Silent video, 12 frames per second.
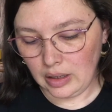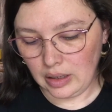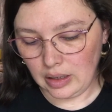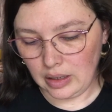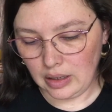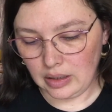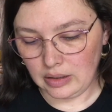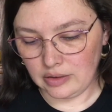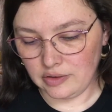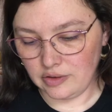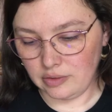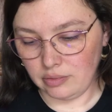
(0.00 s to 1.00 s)

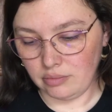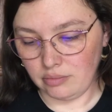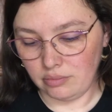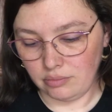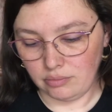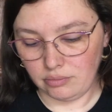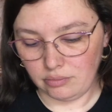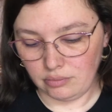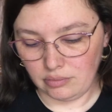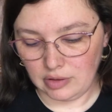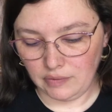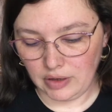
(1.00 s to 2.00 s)
And
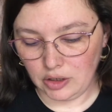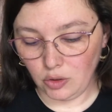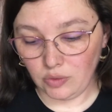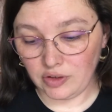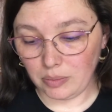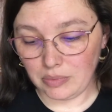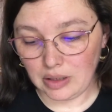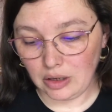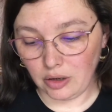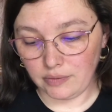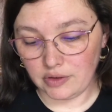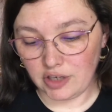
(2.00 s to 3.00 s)
if I know something
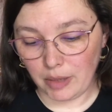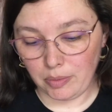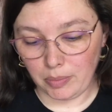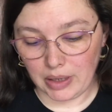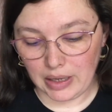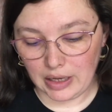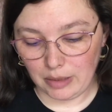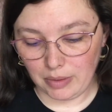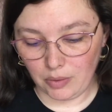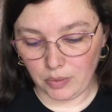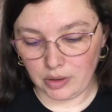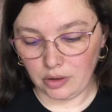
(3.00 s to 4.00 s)
off the top of my head
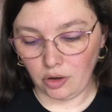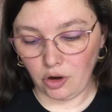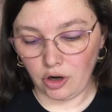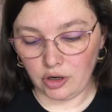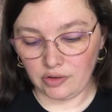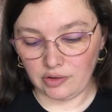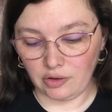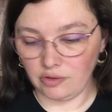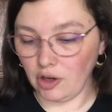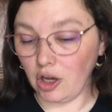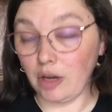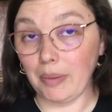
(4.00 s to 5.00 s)
about one of the cards, I'll
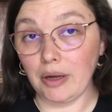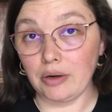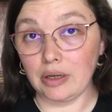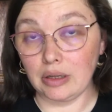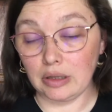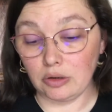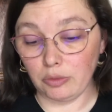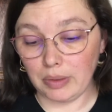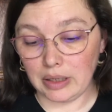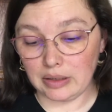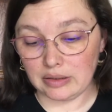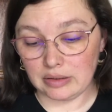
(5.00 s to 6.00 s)
talk about it a little
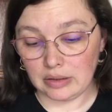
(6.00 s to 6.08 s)
bit.